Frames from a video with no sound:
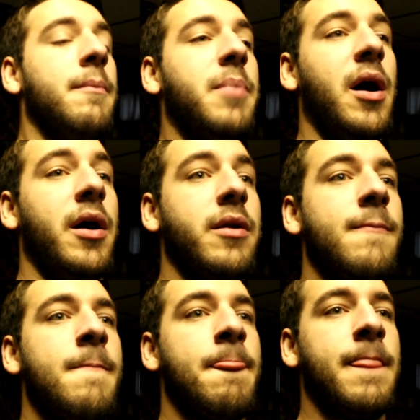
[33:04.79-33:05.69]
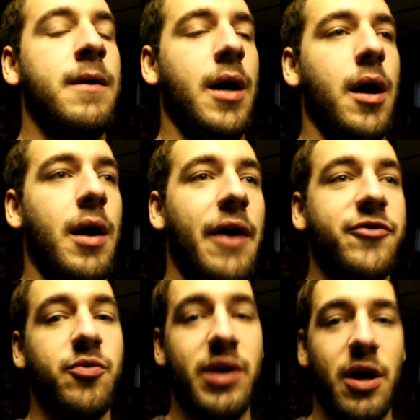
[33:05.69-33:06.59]
But
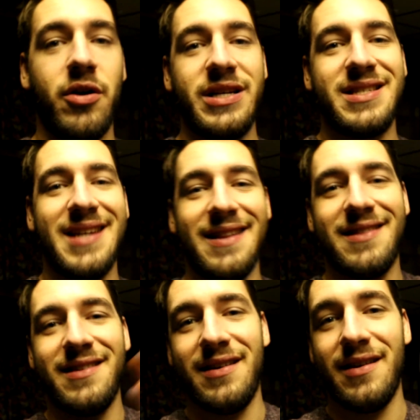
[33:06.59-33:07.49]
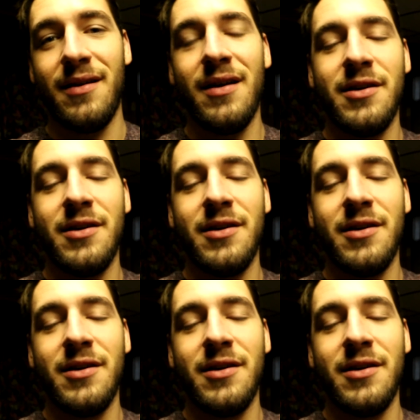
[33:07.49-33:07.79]
after we had already sent the